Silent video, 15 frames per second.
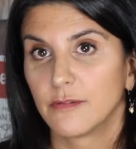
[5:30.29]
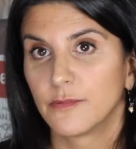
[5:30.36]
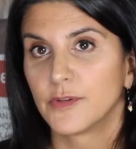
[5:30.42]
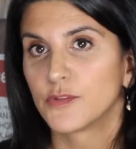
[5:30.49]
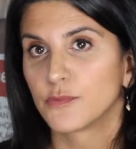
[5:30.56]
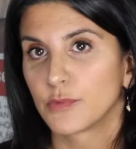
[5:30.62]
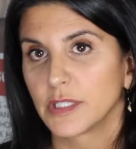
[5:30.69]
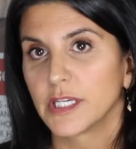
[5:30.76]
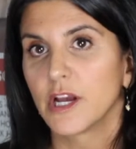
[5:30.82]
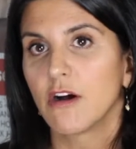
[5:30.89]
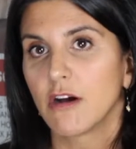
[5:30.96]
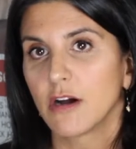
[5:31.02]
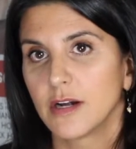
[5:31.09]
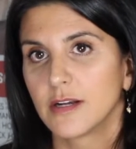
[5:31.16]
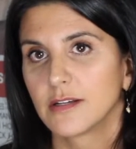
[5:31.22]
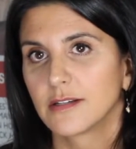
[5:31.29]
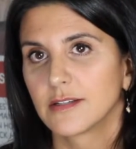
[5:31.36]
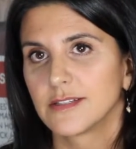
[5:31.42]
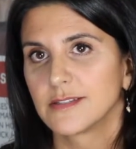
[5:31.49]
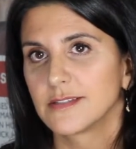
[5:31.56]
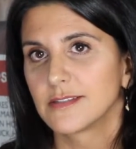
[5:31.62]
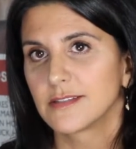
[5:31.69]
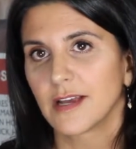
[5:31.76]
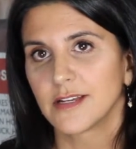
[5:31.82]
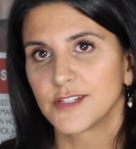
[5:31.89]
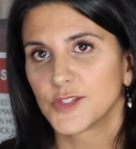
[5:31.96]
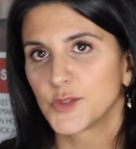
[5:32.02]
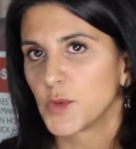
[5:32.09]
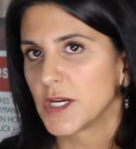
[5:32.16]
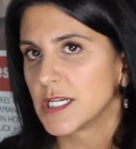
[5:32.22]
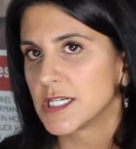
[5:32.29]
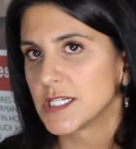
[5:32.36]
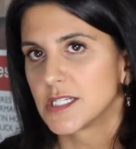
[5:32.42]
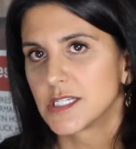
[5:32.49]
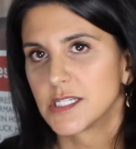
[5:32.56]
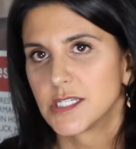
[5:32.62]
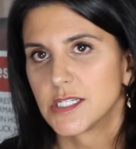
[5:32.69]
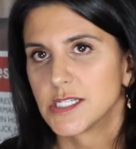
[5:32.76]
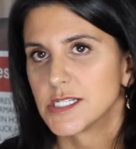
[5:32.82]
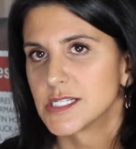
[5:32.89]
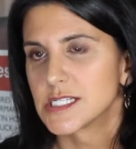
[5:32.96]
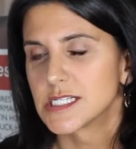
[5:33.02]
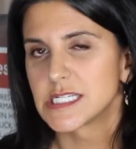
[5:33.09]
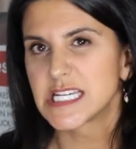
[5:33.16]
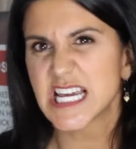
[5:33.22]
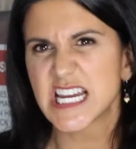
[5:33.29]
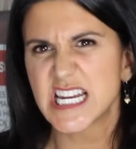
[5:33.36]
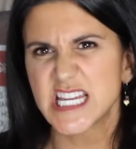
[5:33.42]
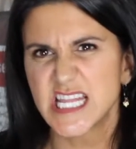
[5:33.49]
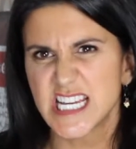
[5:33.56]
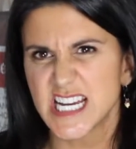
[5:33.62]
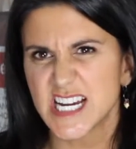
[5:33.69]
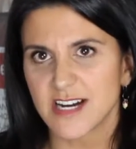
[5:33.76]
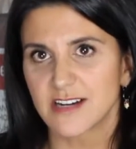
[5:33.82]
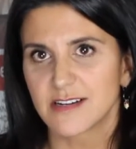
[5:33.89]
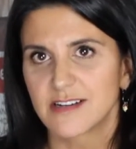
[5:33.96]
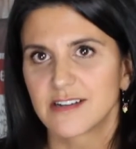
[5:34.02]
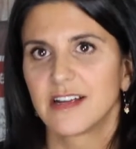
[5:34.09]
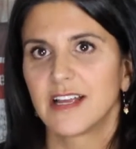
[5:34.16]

was really hard because I just want to get in there.